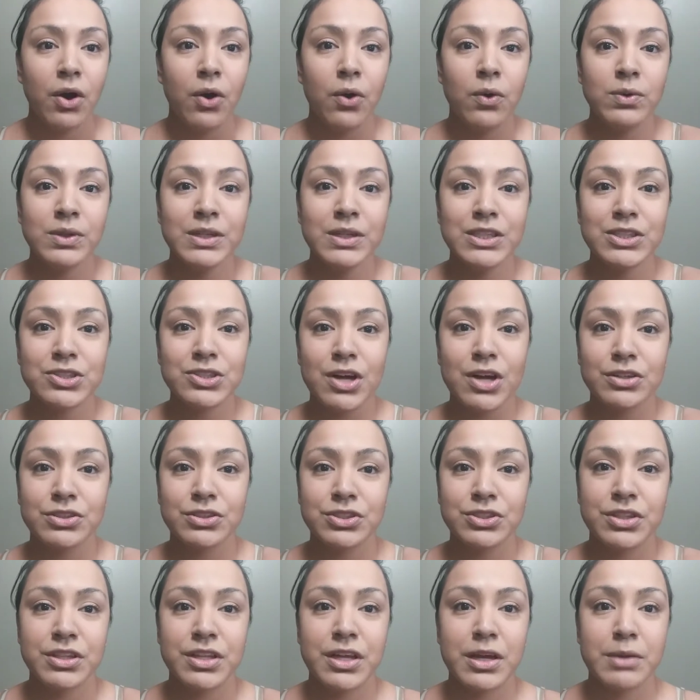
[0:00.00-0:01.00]
only talk
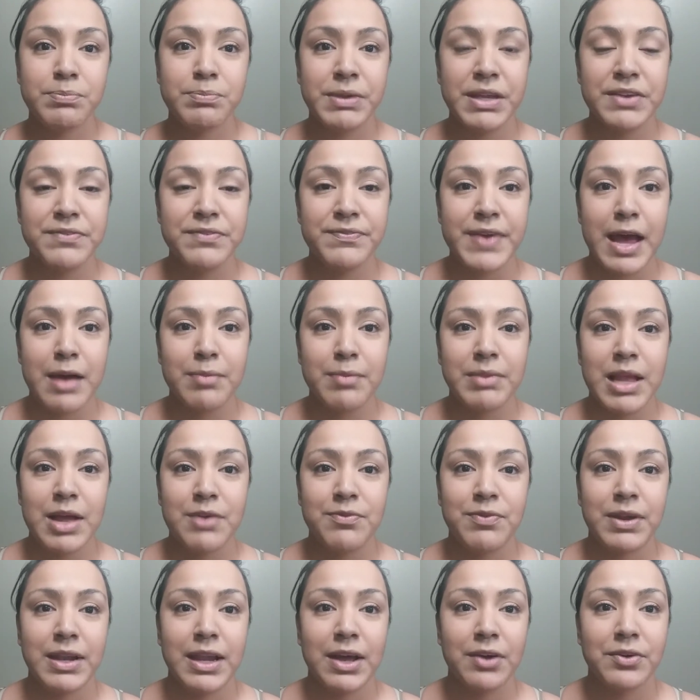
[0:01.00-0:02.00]
to the B fam,
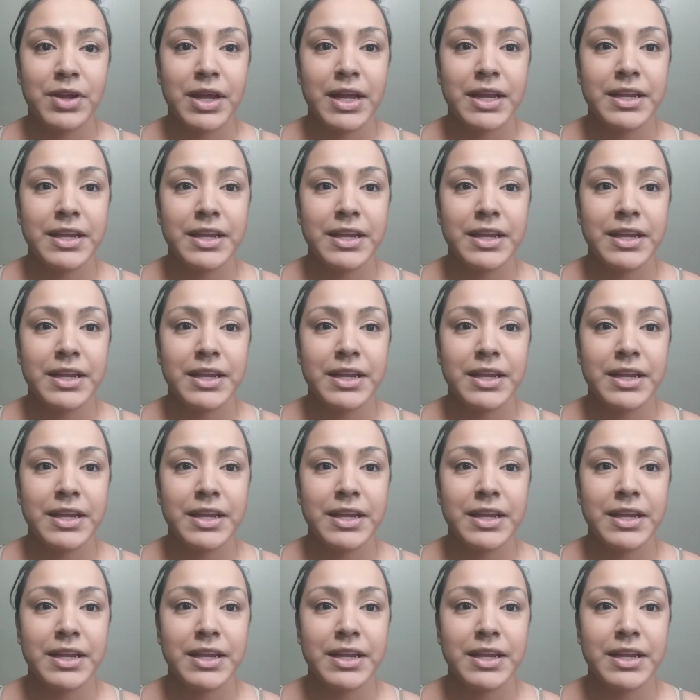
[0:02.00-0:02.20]
laugh aloud.